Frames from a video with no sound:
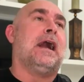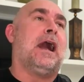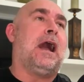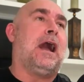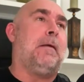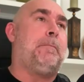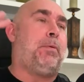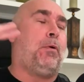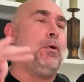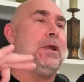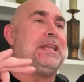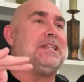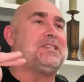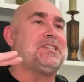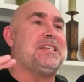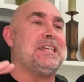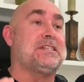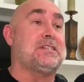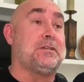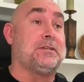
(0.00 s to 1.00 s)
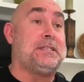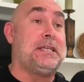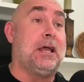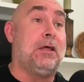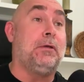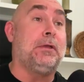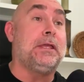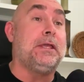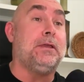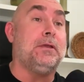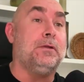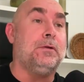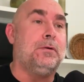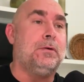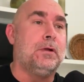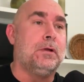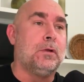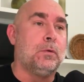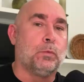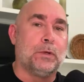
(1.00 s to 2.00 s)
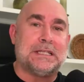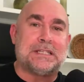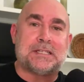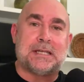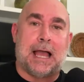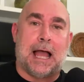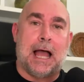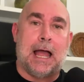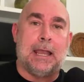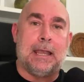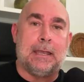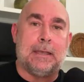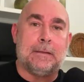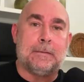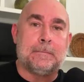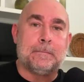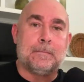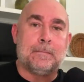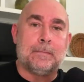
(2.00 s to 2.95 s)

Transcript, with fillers: uh, are telling you risk on.